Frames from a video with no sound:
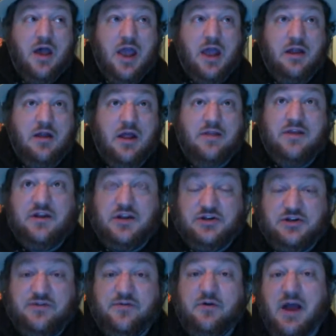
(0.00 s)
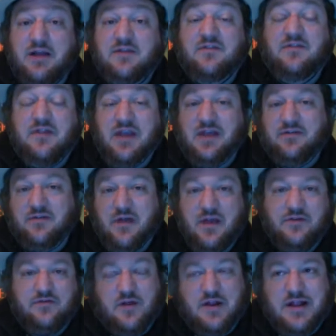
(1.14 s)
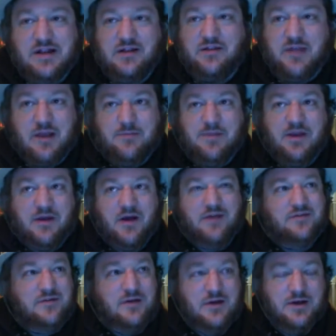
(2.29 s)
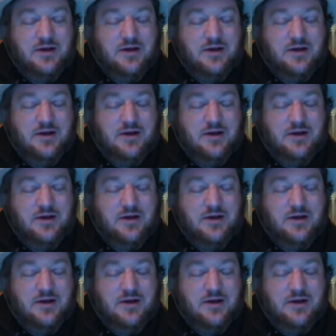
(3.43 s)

and and the addition of her, I can see as as a needed thing because